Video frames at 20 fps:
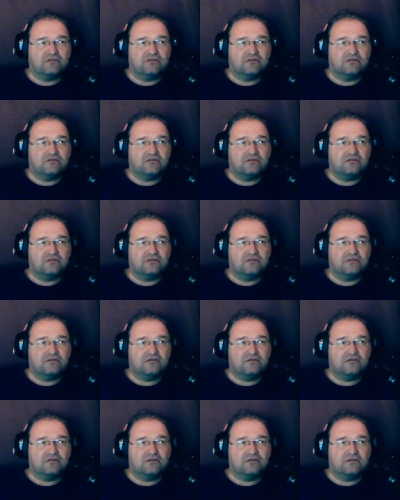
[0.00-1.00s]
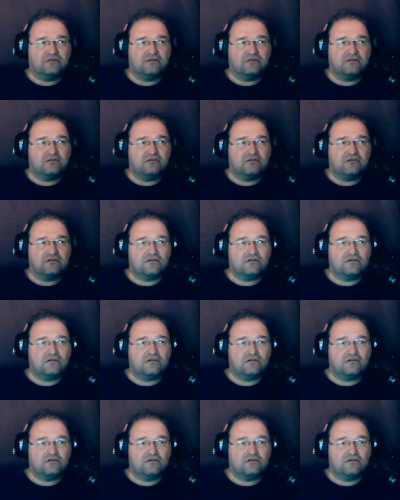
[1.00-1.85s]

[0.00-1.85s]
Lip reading: Nobody speaks.